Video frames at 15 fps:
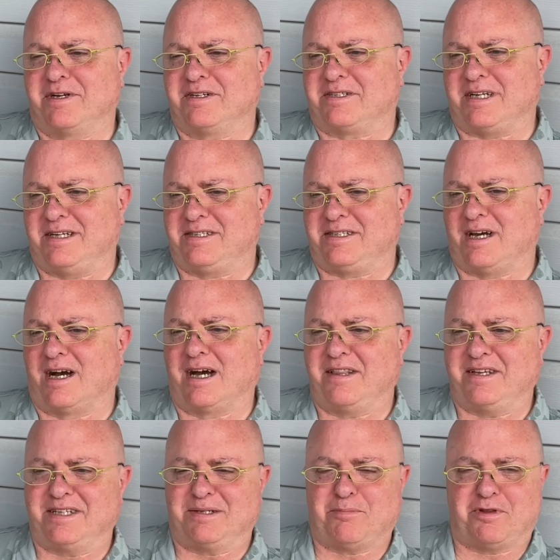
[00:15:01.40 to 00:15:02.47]
going to say he's young. I
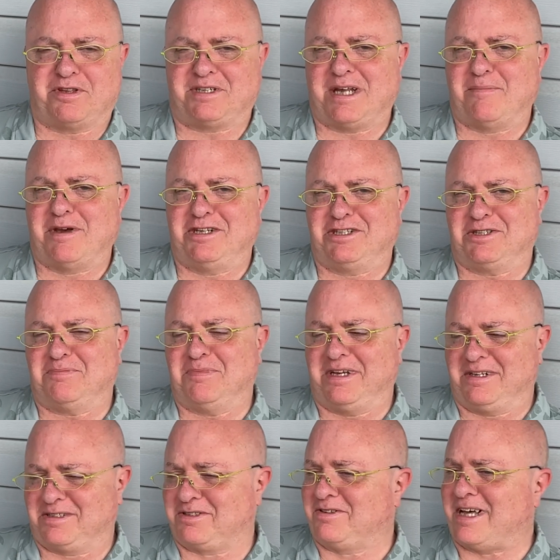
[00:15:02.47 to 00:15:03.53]
think he's about the same age as
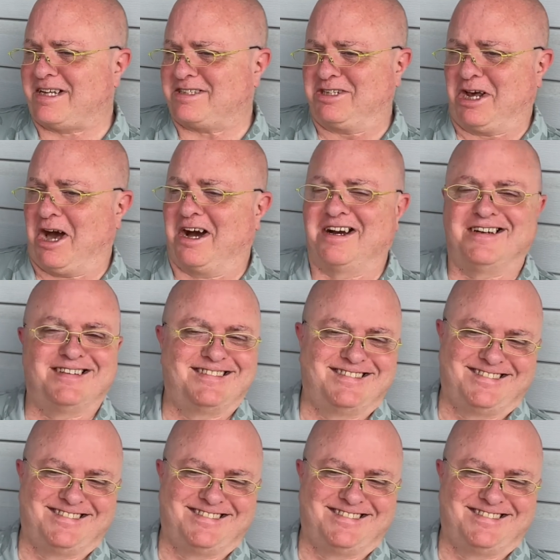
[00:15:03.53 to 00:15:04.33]
me, so that's young.